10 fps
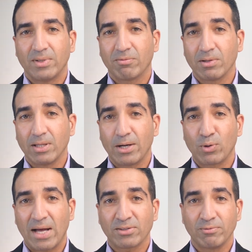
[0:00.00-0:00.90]
If the lender
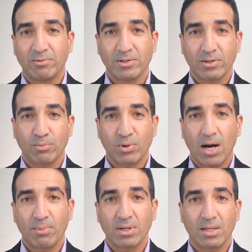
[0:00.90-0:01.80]
has to visit the
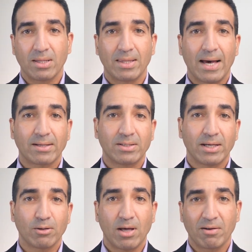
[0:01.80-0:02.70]
property, that could
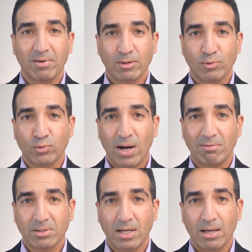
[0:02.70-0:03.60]
take a lot of extra
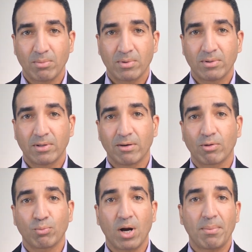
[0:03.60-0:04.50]
travel time. If
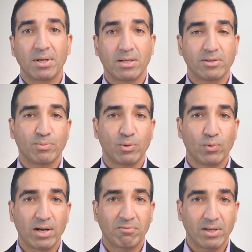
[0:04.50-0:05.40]
the property needs to be
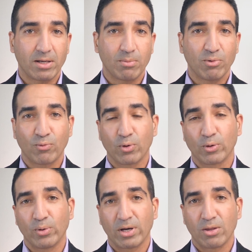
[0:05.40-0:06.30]
renovated before
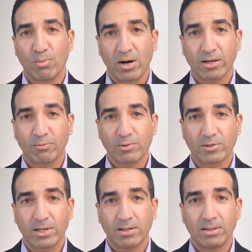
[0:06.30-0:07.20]
going on the market for
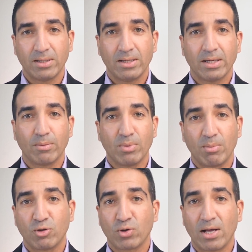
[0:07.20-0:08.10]
sale, it may
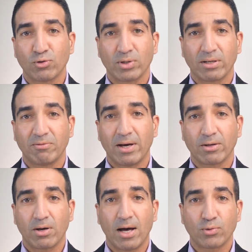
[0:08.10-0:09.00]
be challenging to find
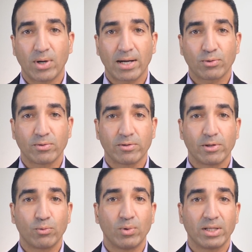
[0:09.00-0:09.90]
contractors
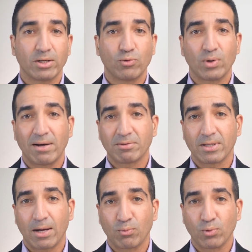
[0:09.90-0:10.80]
that are willing to drive to
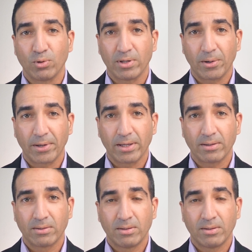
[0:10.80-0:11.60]
that rural area.